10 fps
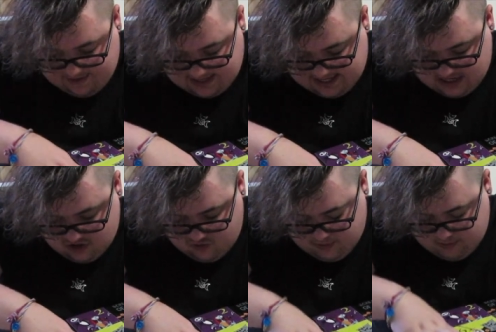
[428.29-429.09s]
If I can get it
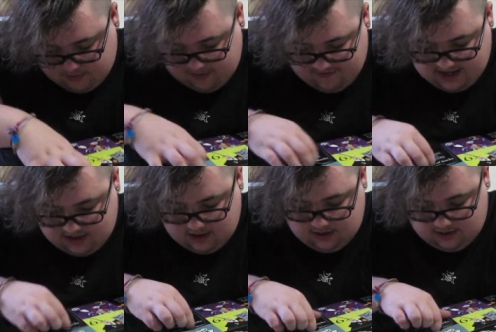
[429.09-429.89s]
open with my
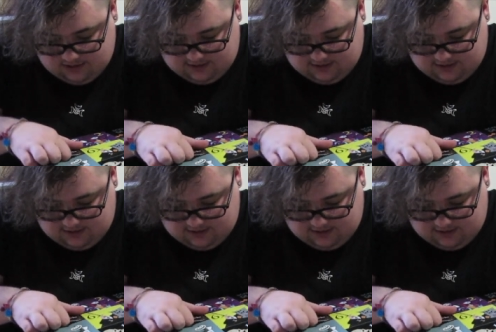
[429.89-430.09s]
finger.